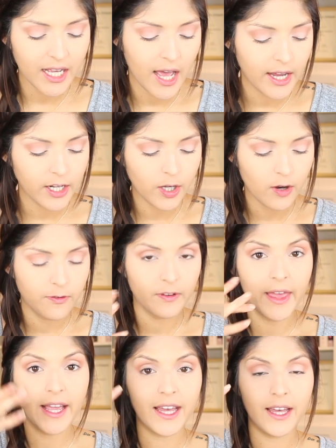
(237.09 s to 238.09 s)
kind of go for
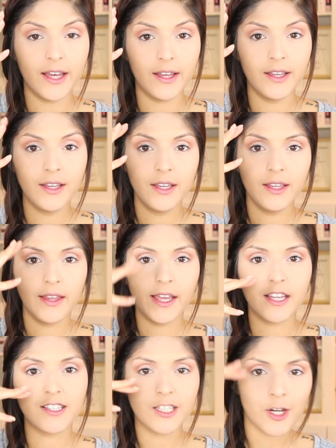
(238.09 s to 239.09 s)
like a
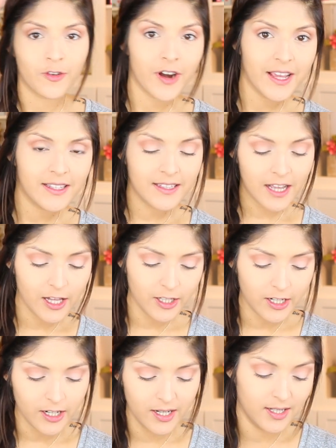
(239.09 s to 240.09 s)
sunrise
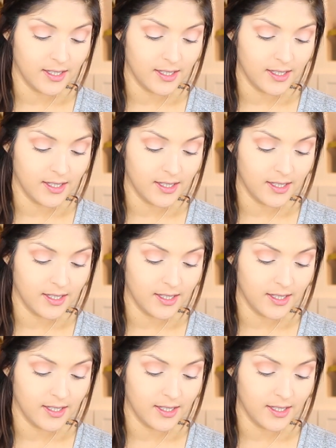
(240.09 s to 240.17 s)
color.